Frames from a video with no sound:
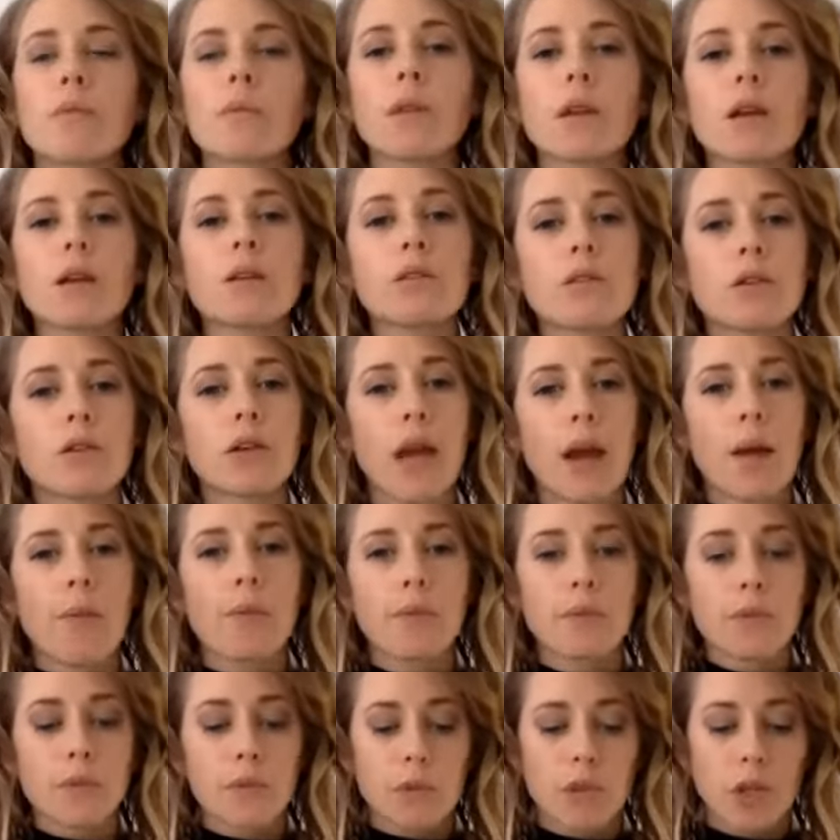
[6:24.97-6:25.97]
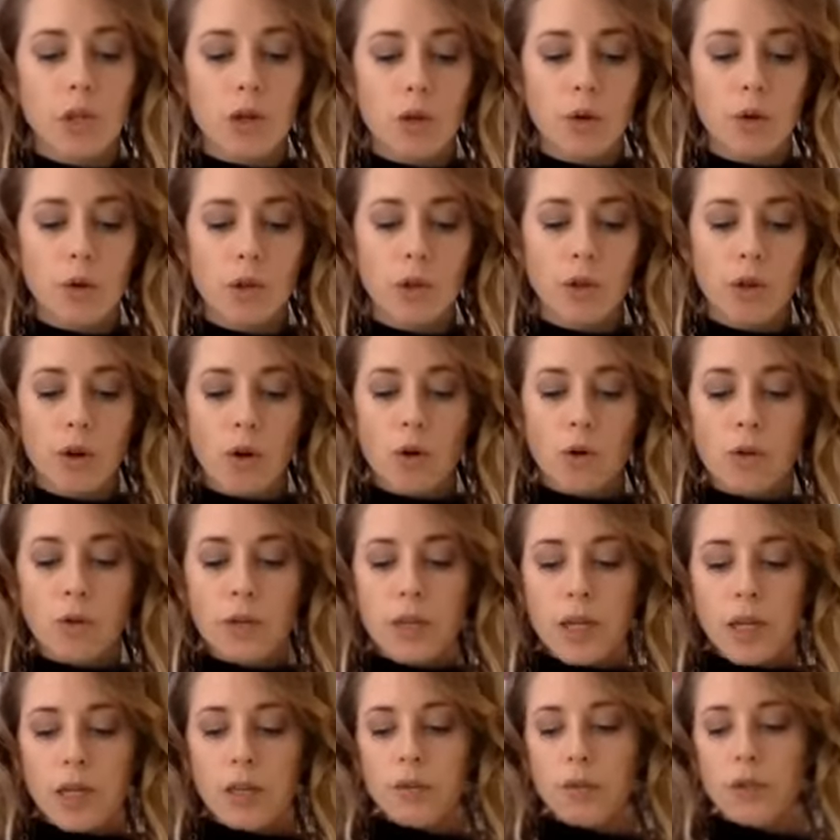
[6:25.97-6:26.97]
So, yeah. So you're
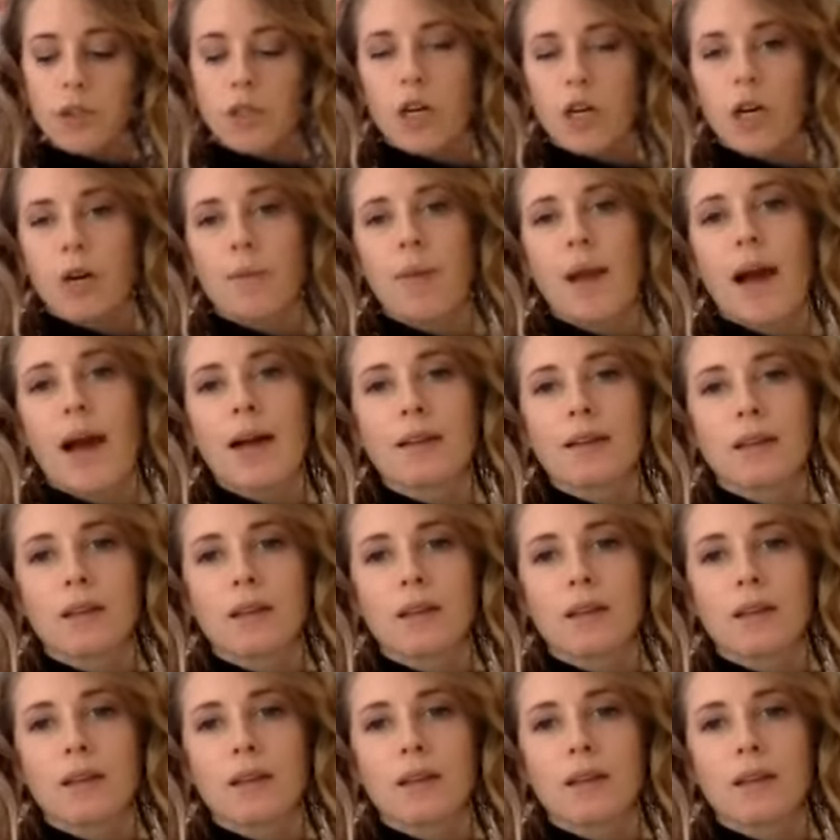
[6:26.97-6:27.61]
only going to return back